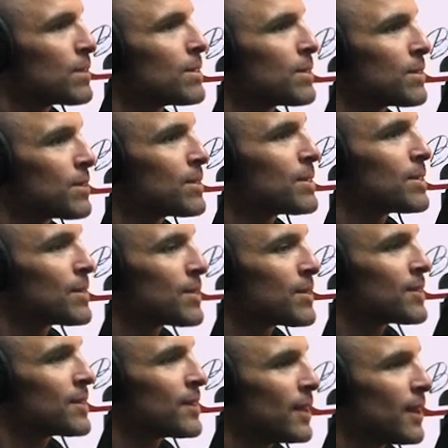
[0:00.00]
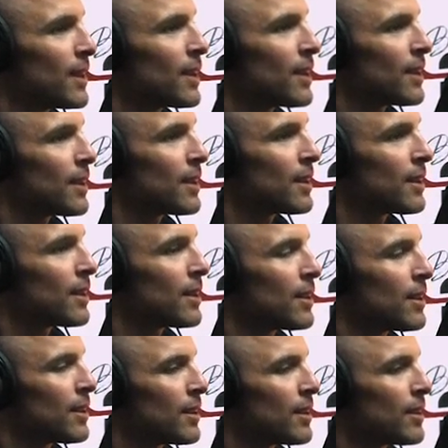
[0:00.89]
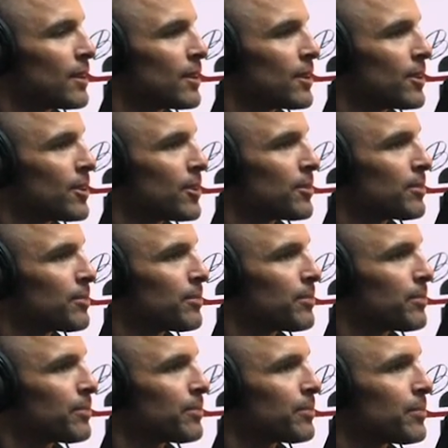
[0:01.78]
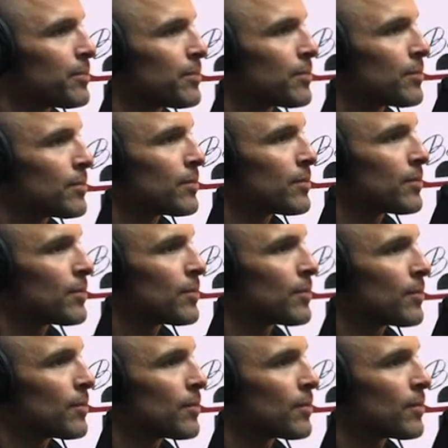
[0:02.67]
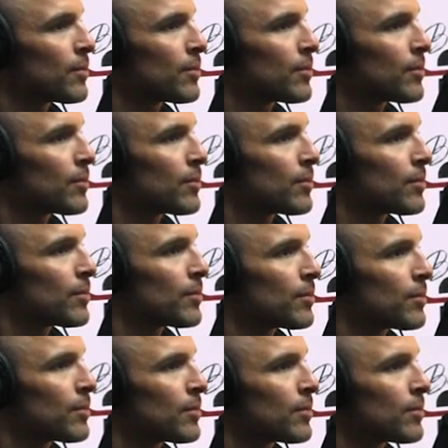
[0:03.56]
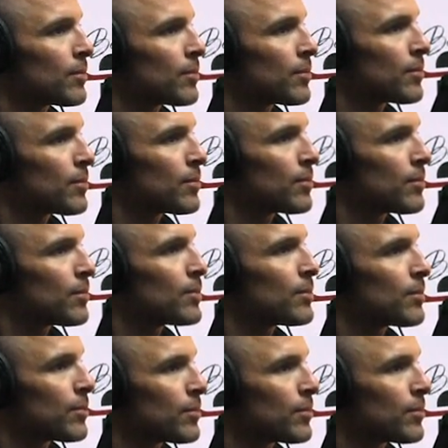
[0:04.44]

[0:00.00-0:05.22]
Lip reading: (silent)